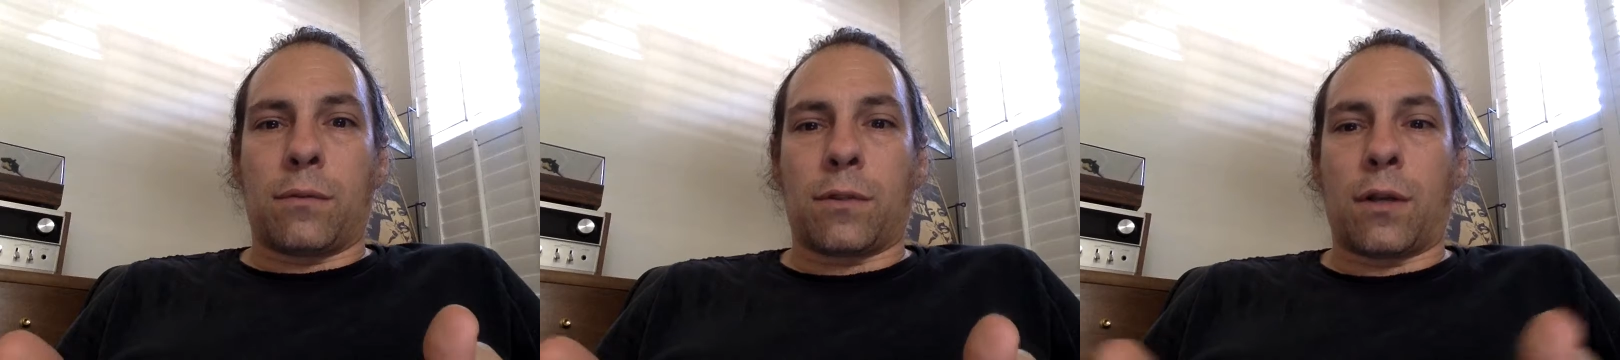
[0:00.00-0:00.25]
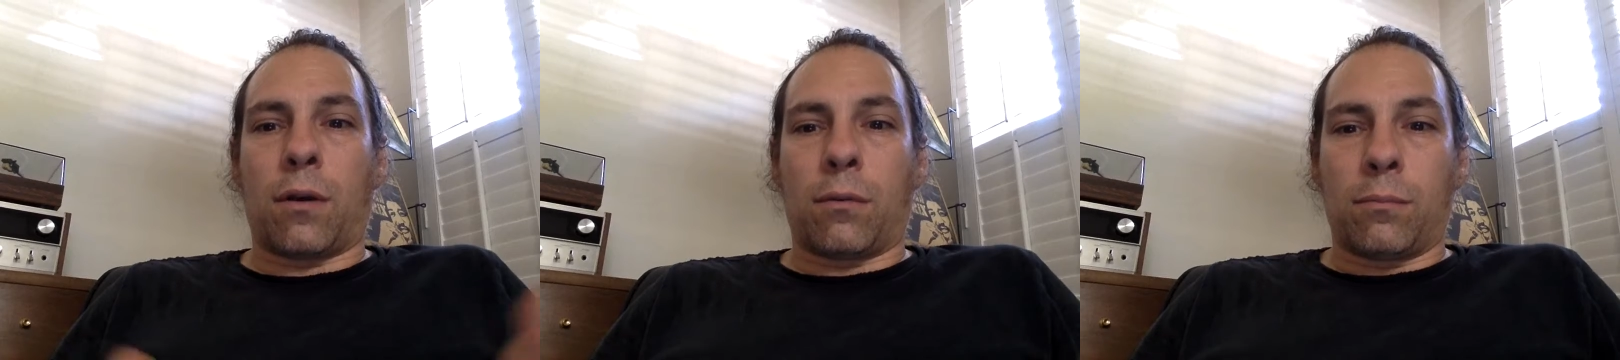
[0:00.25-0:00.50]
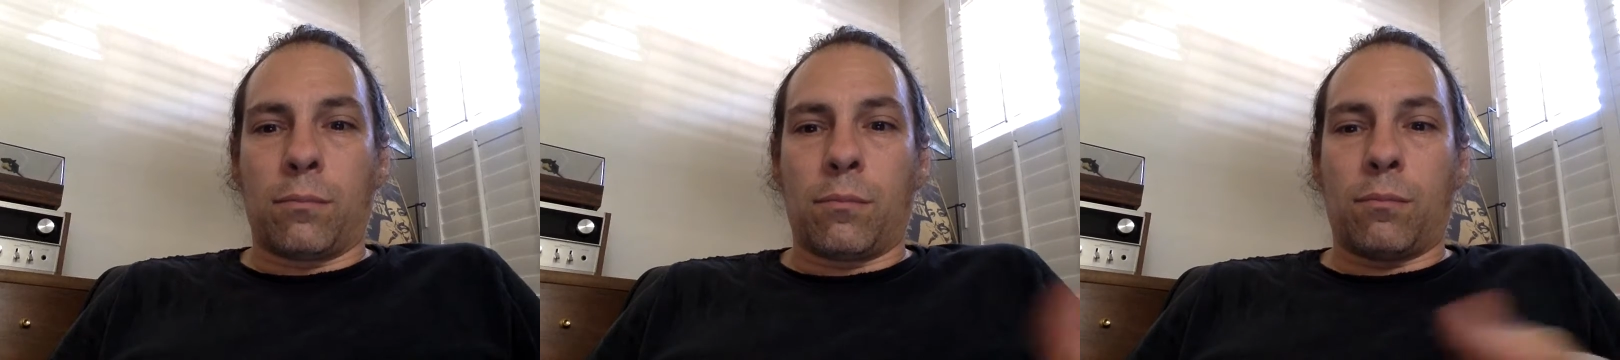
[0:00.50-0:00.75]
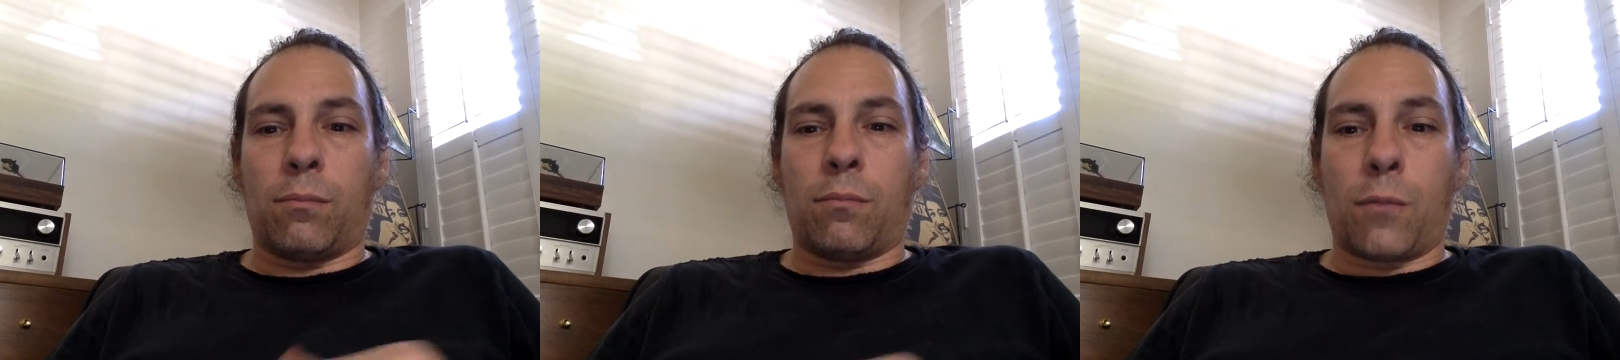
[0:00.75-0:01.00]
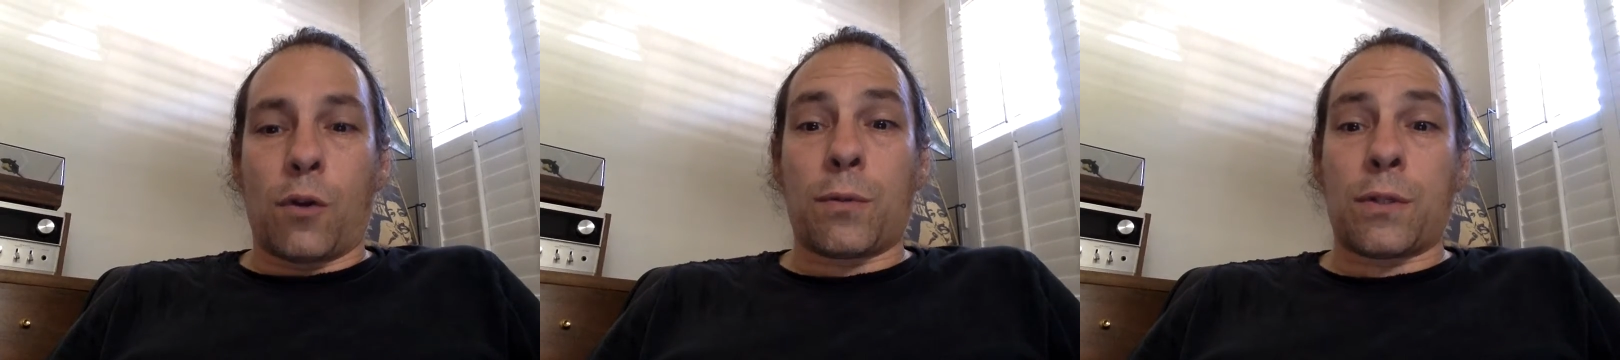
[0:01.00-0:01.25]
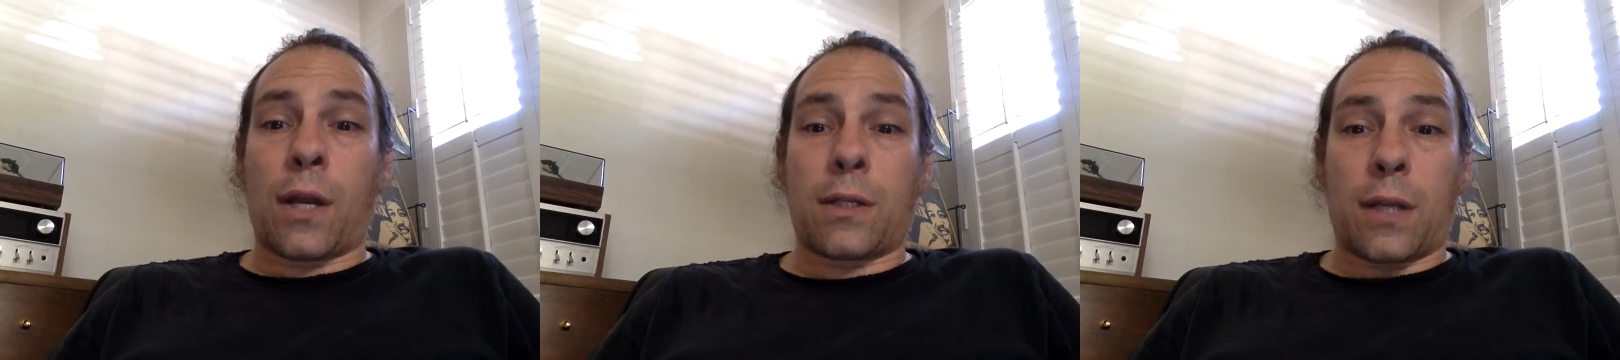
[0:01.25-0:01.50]
So
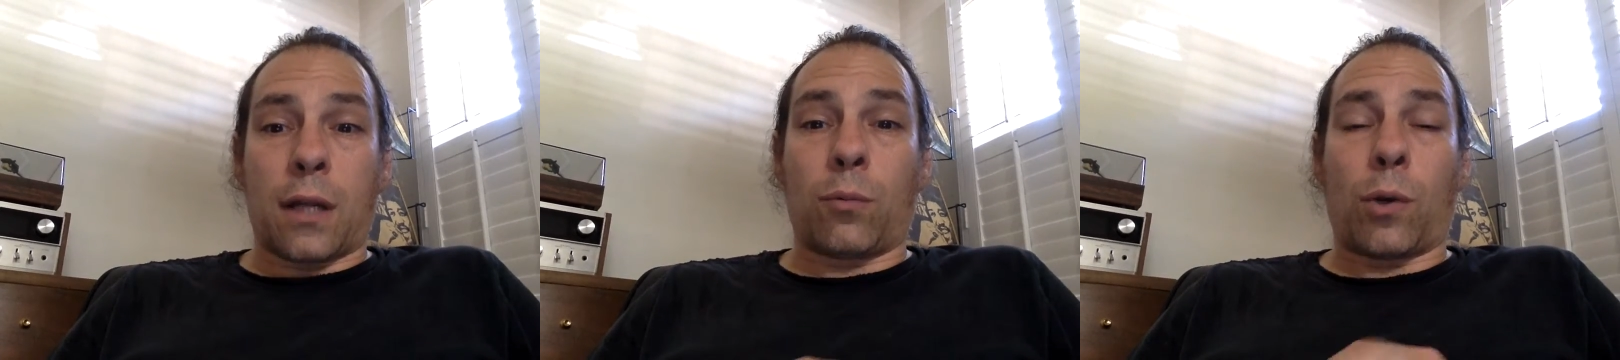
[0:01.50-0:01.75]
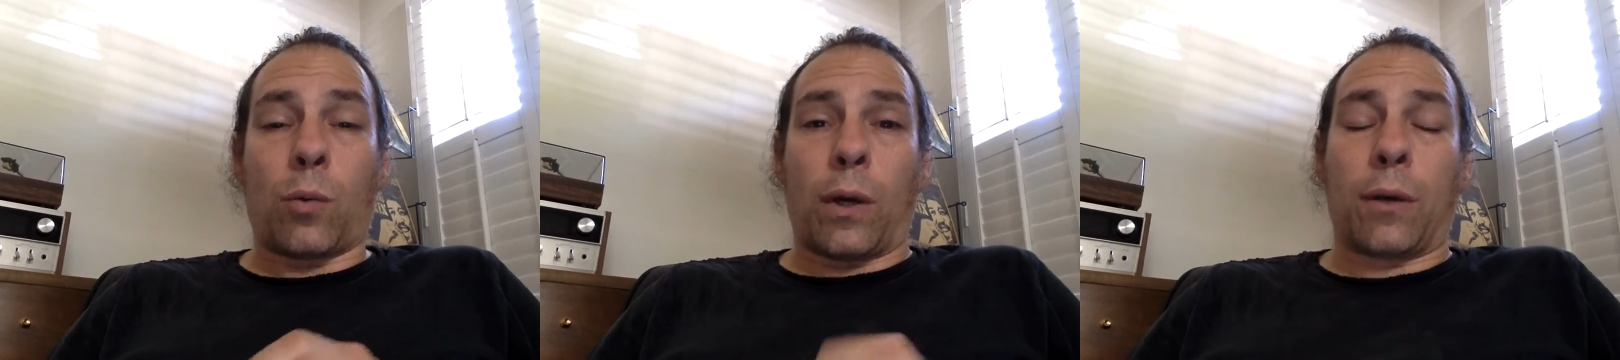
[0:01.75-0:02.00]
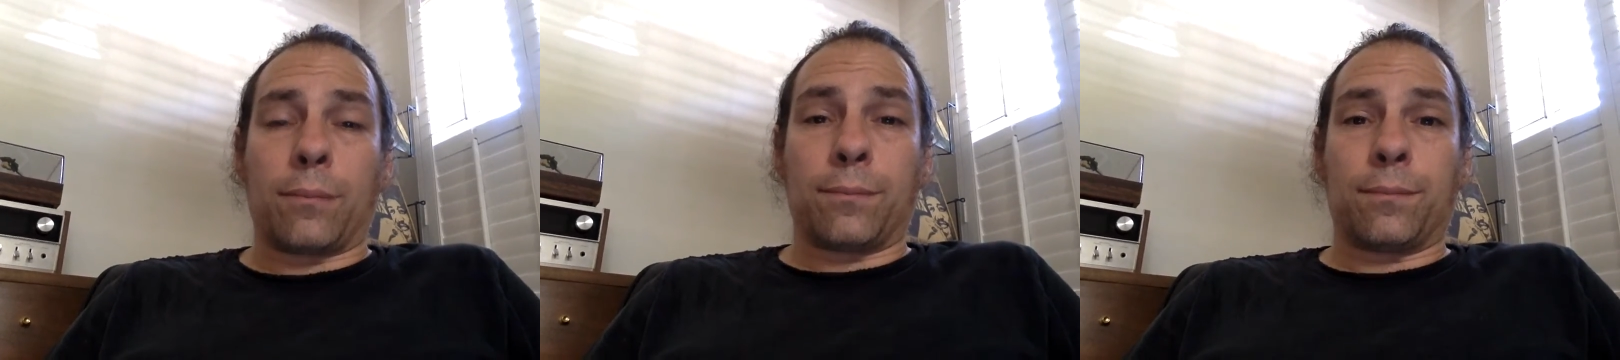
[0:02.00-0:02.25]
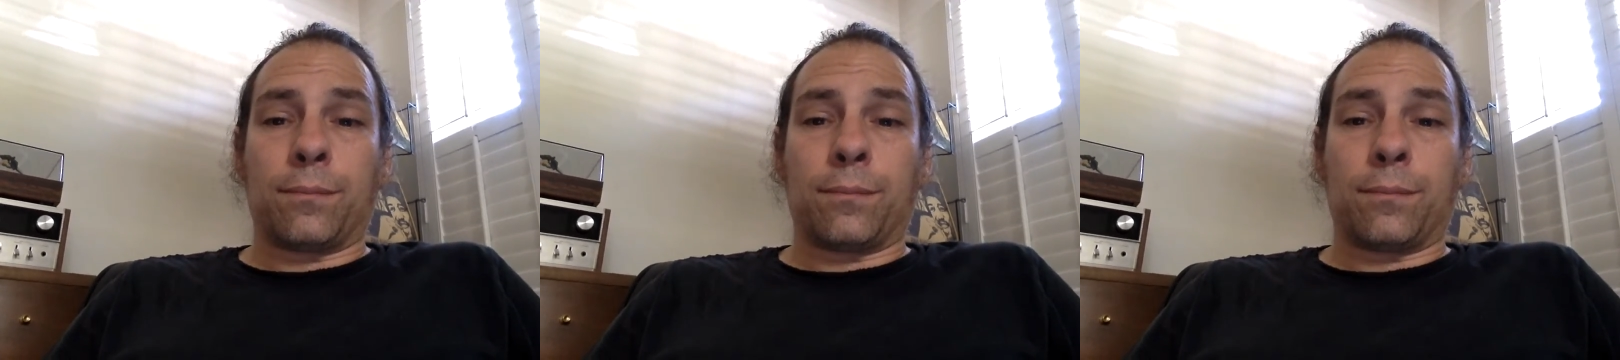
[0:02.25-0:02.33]
besides that, it went well.